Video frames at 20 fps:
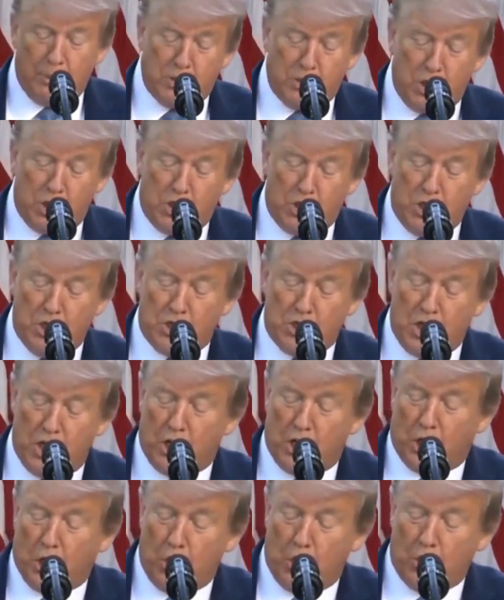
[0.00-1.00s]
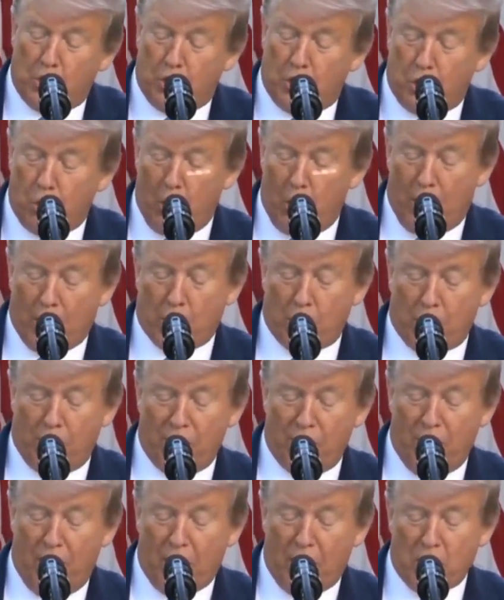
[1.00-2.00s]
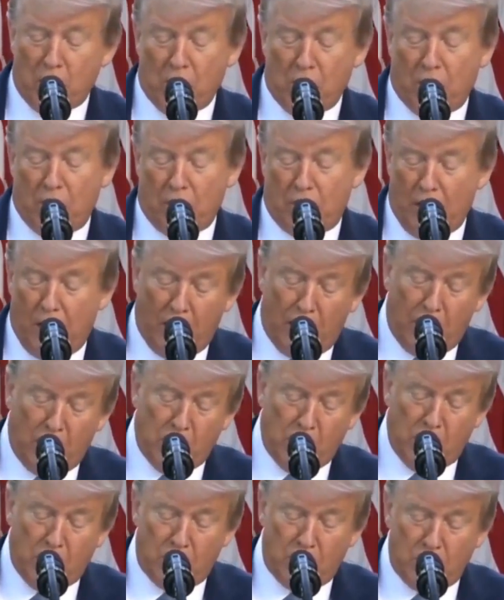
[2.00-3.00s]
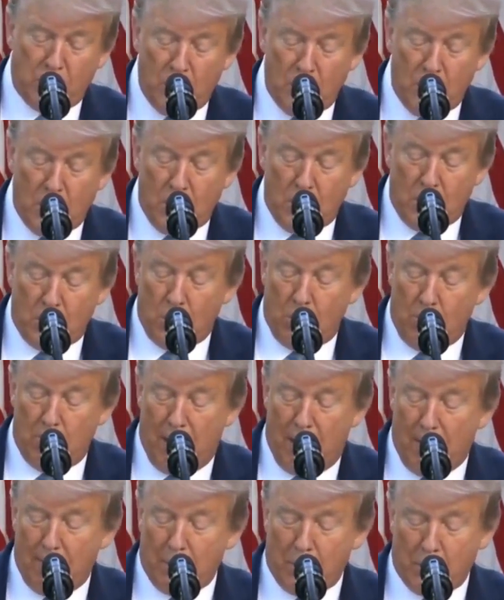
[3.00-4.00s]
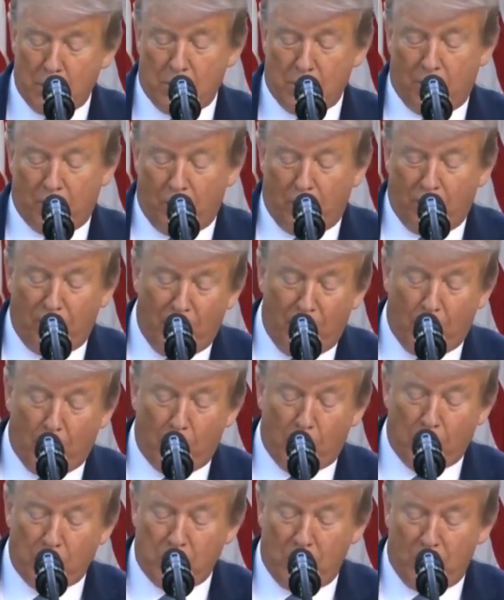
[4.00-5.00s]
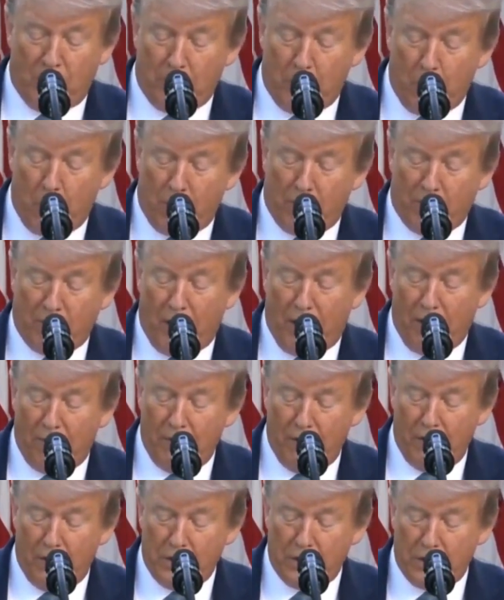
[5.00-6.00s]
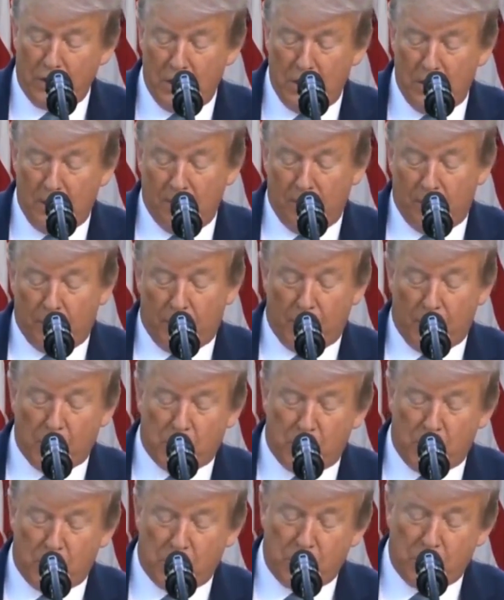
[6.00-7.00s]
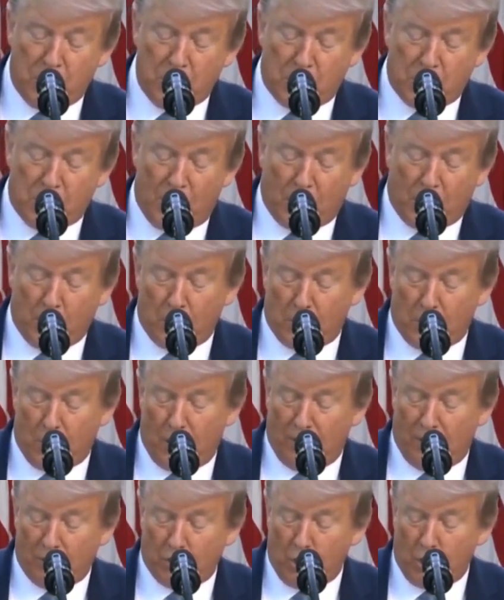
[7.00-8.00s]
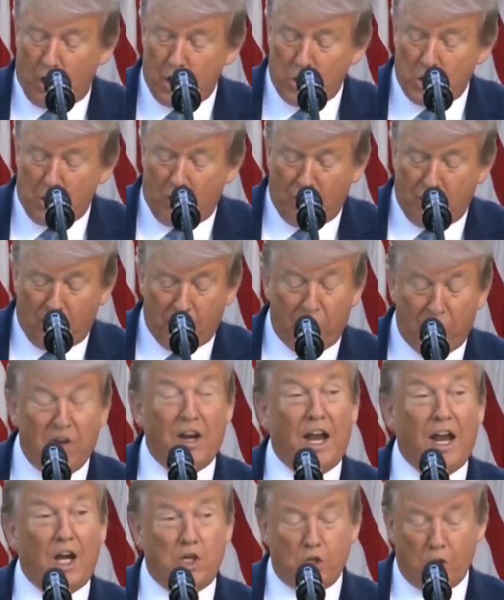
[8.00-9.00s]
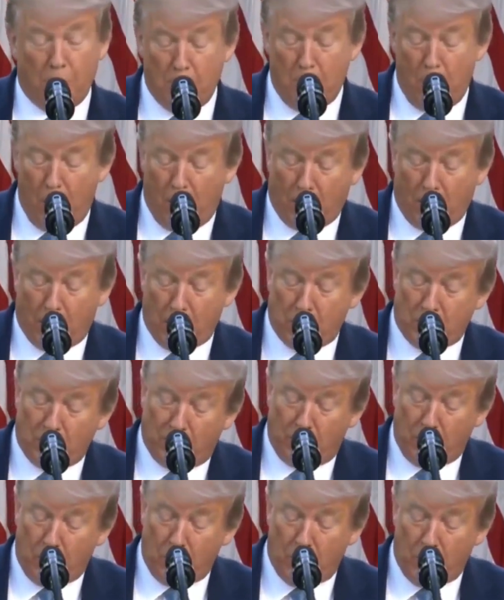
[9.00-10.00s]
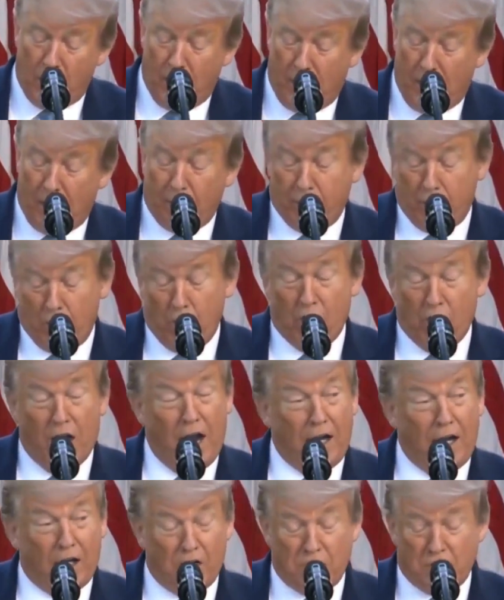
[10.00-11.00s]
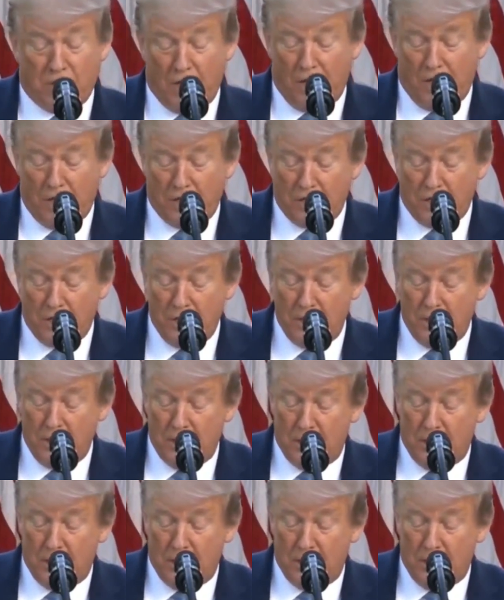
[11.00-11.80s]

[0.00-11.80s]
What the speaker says: positions include the Director of National Intelligence, 2 members of the Federal Reserve Board of Governors, the Assistant Secretary of Treasury for Financial Markets of the United States,